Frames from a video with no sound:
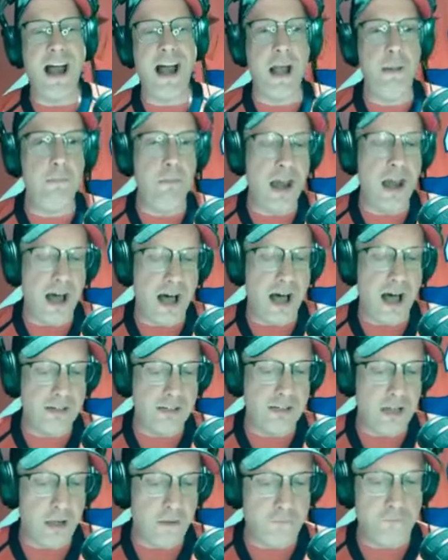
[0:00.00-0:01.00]
and I'm
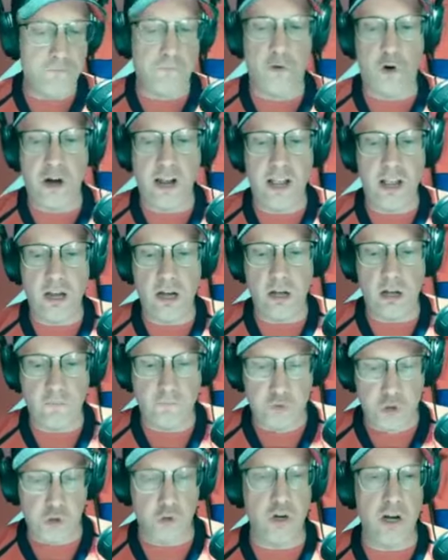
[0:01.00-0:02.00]
not afraid
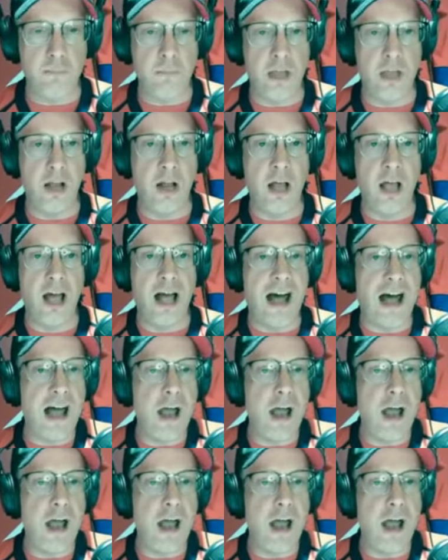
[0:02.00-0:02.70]
of dreaming.